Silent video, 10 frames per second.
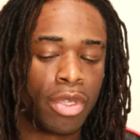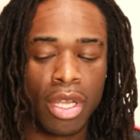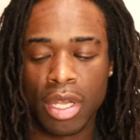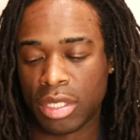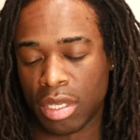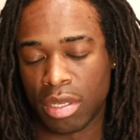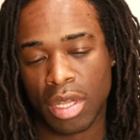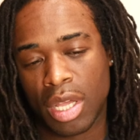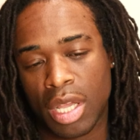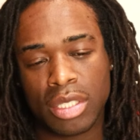So
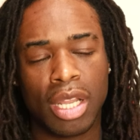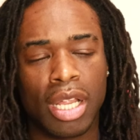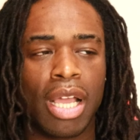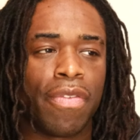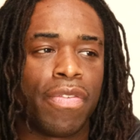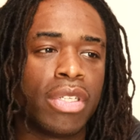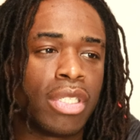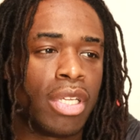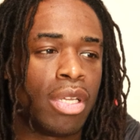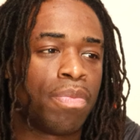that's all I got for this team.